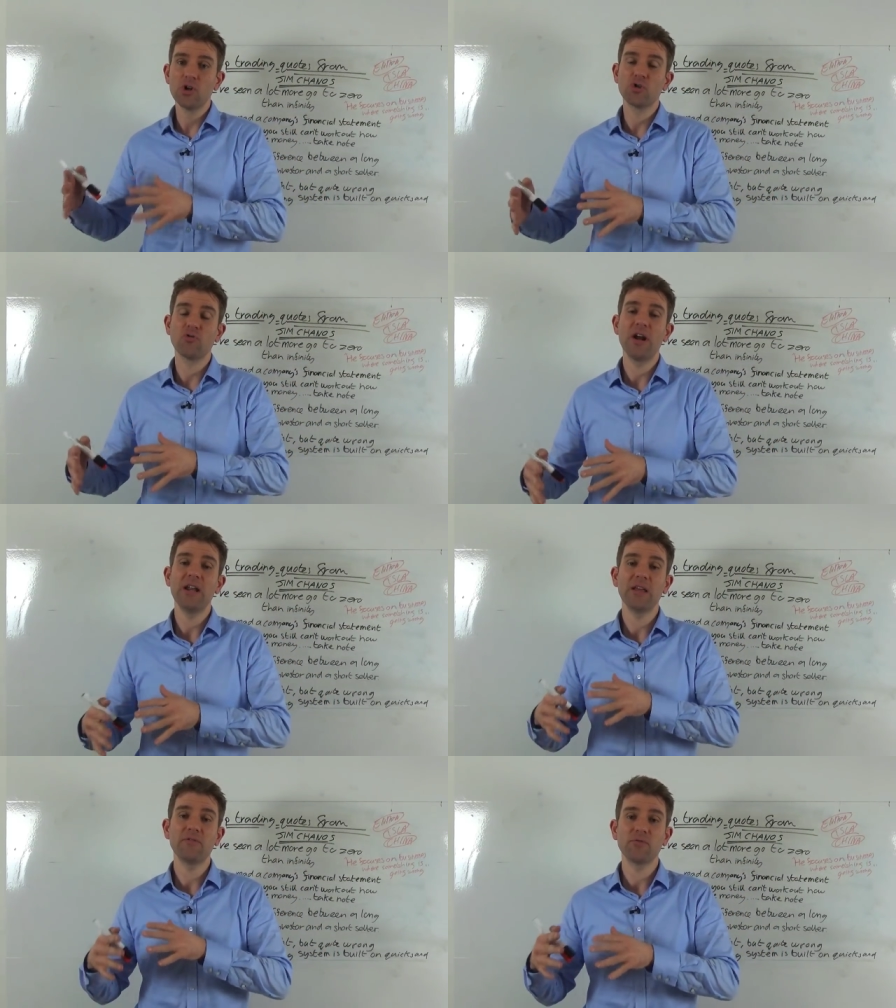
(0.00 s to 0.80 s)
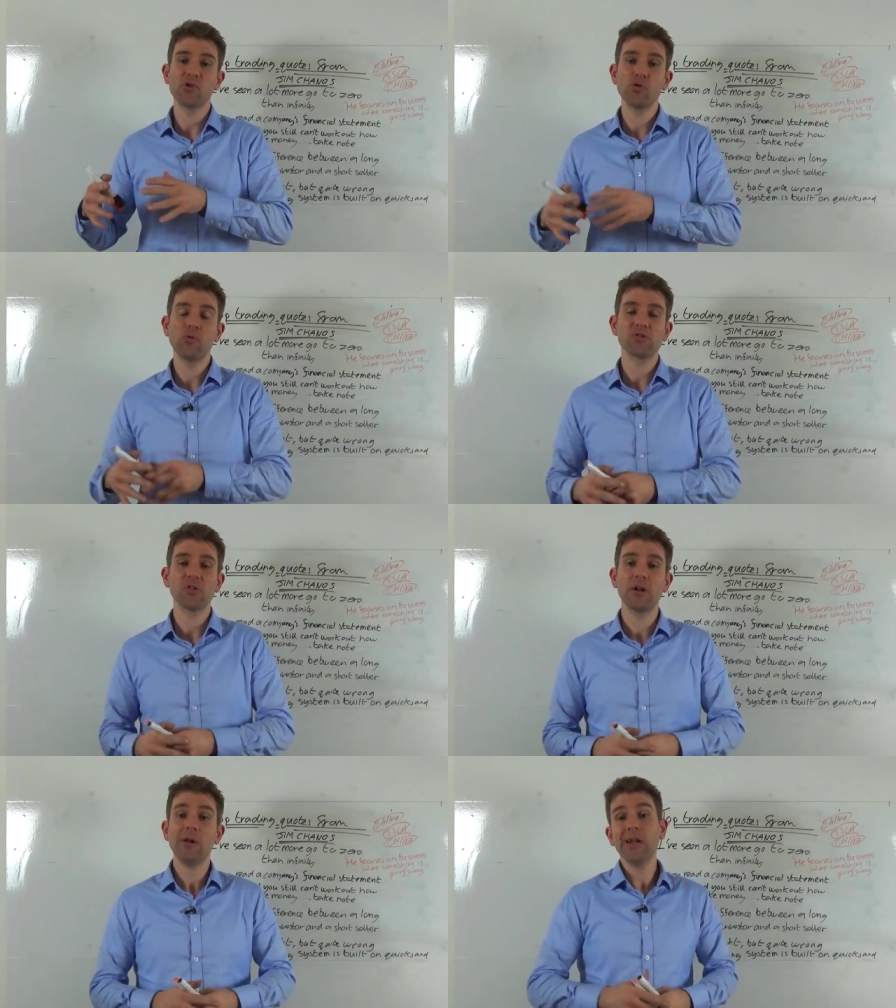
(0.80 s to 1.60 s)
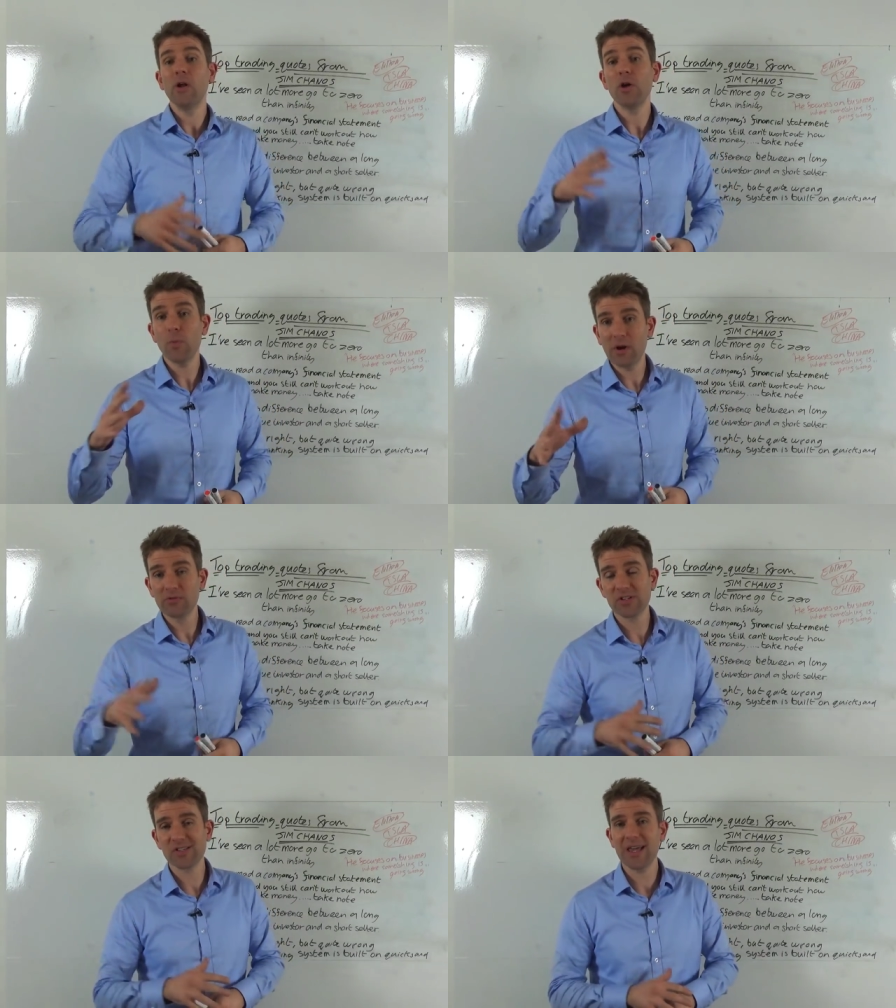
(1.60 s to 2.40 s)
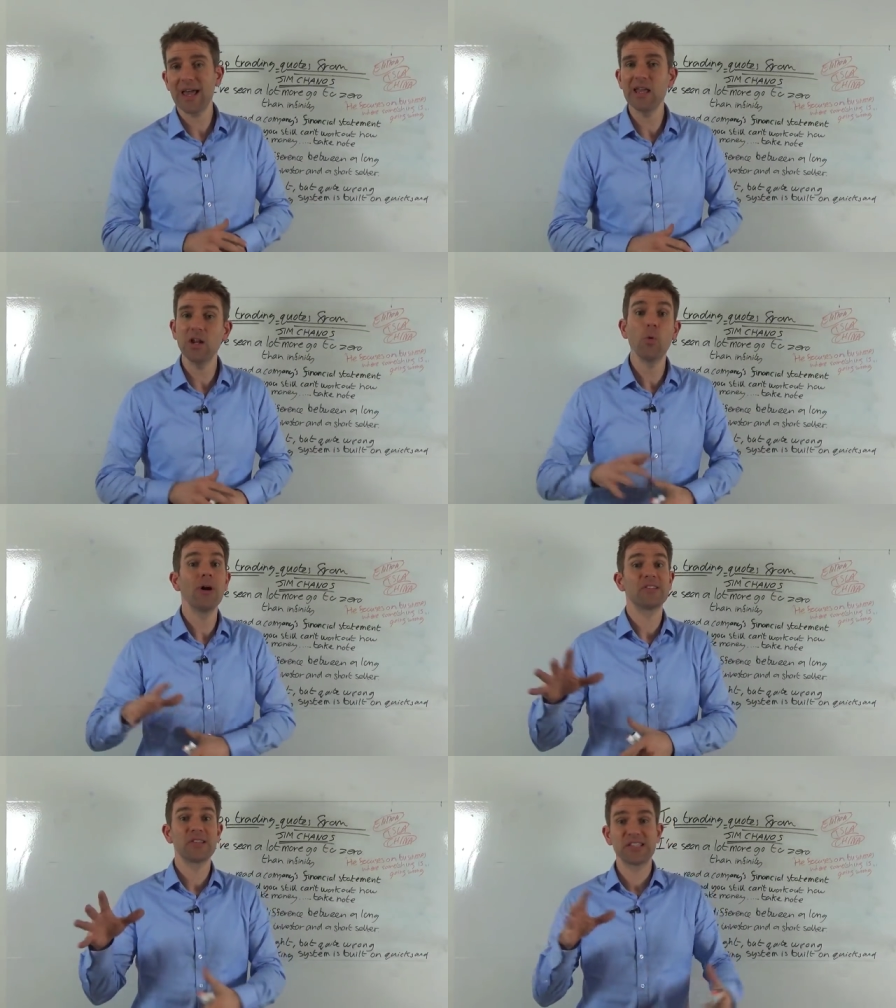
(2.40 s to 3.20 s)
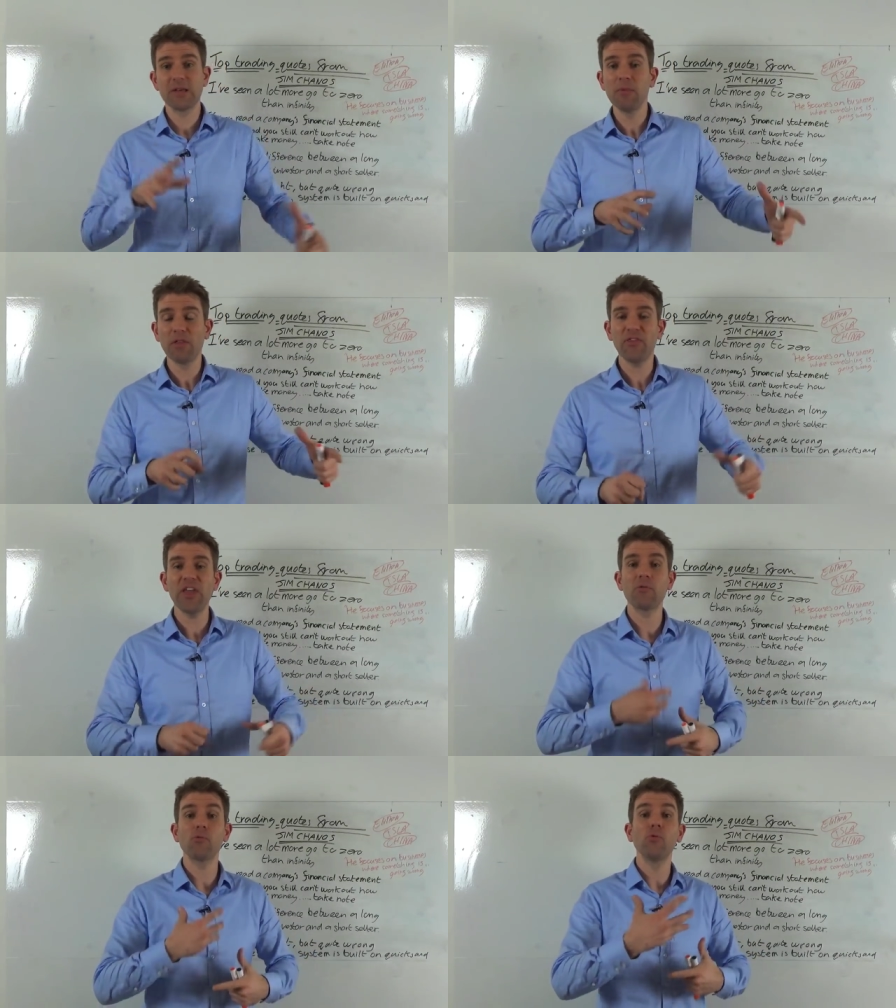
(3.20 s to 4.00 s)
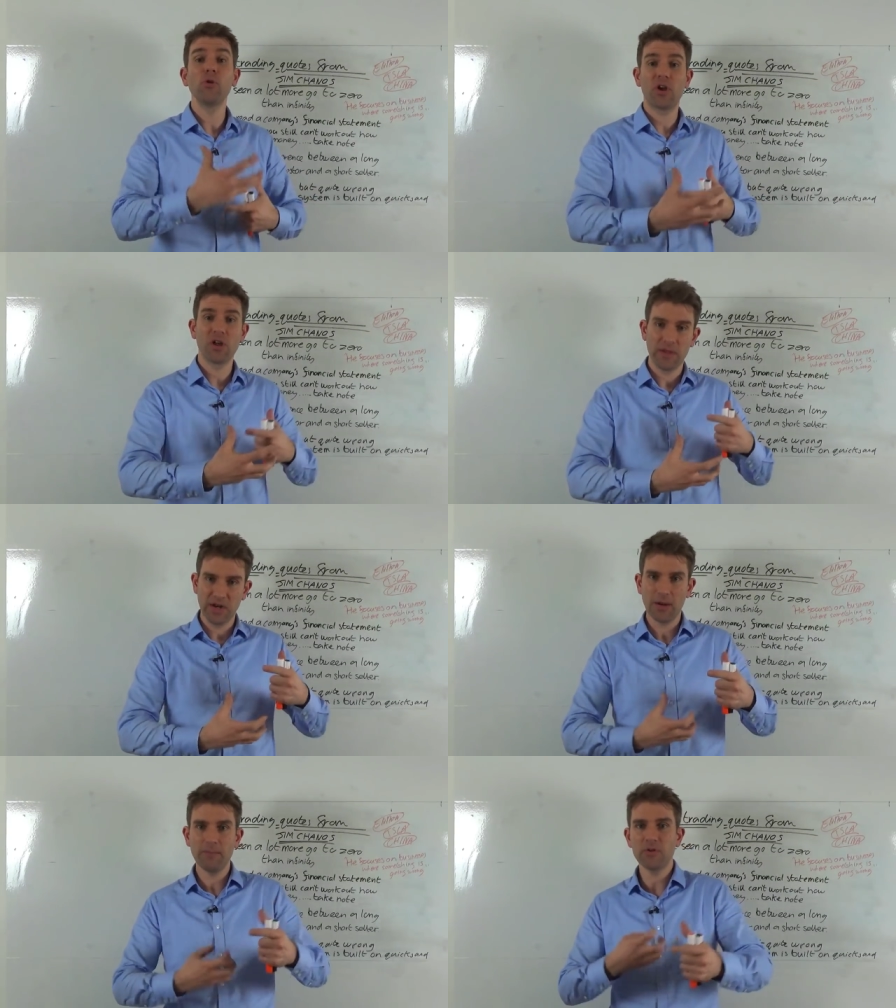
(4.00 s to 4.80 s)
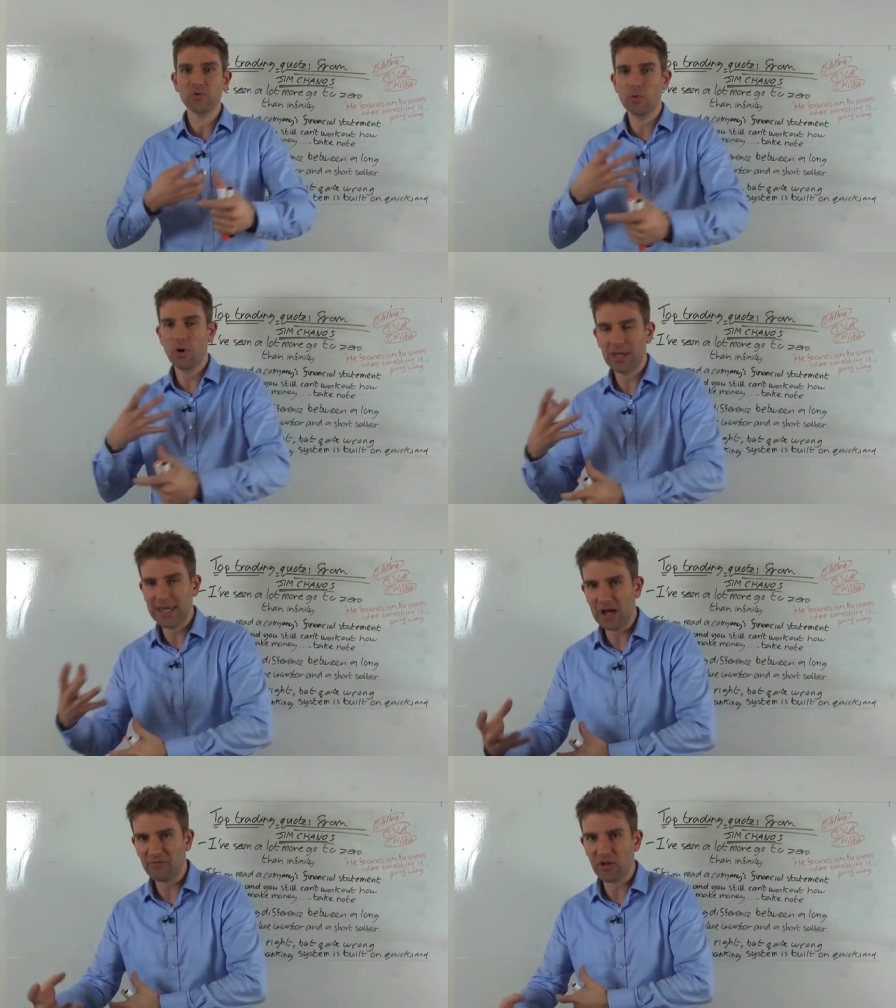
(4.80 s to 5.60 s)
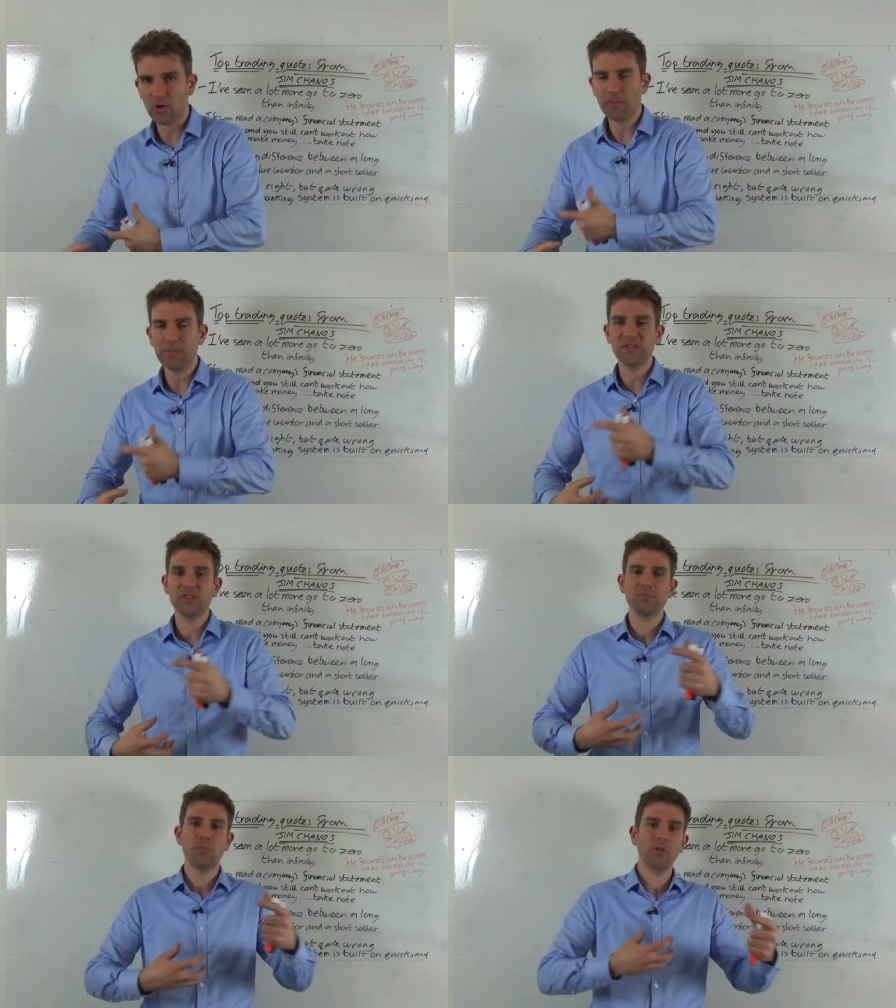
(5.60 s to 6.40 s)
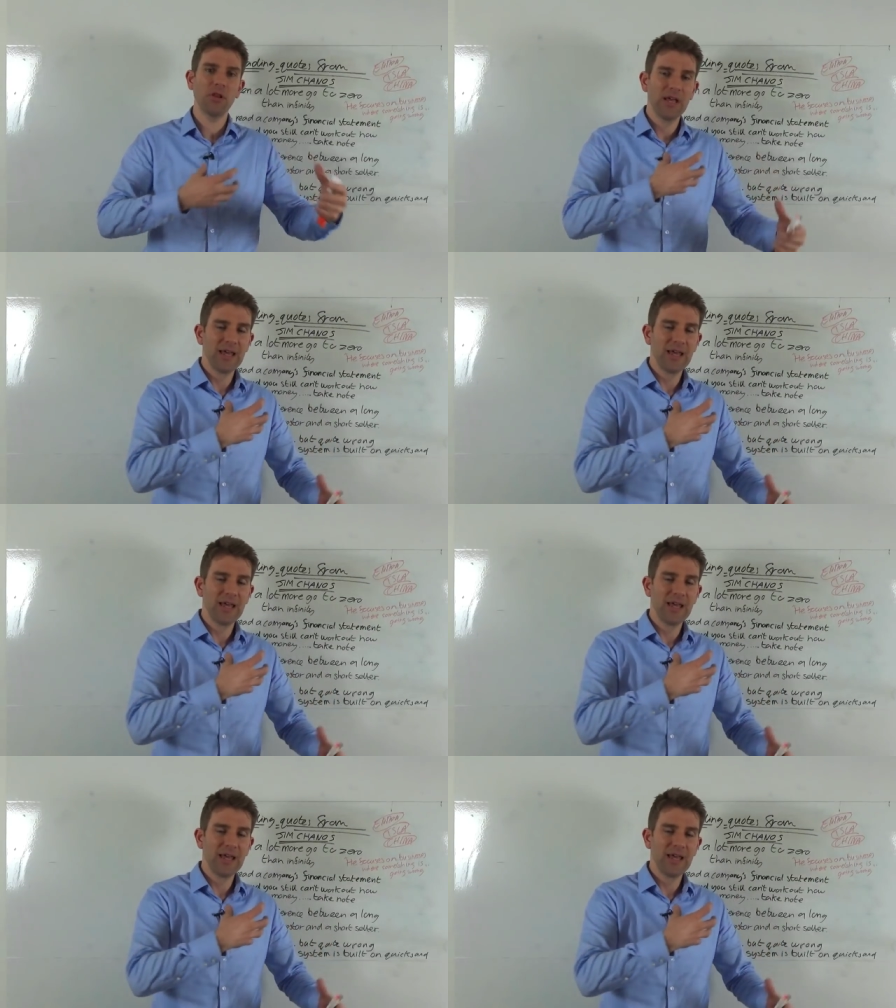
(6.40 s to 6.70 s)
trading from the short side. You know, he went on to say, hey, you know what, it's a similar thing, we're all looking at the numbers, we're working out if they've got a business model,